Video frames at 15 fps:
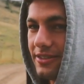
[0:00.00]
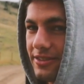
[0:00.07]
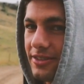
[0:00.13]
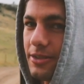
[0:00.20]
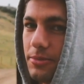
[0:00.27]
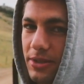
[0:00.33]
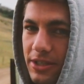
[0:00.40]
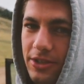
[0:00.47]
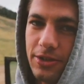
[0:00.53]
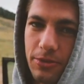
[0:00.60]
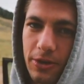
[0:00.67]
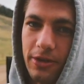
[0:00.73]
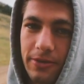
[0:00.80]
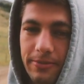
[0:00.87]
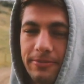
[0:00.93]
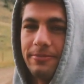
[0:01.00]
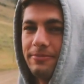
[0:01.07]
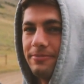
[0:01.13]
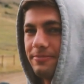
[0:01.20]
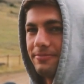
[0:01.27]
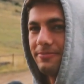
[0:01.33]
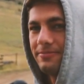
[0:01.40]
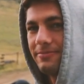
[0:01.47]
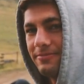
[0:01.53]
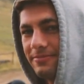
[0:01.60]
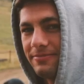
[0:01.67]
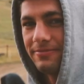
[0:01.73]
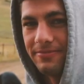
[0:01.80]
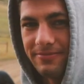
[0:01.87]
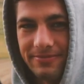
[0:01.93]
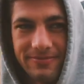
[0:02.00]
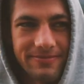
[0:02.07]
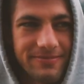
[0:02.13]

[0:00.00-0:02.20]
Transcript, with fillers: It's gonna be a good one. Really,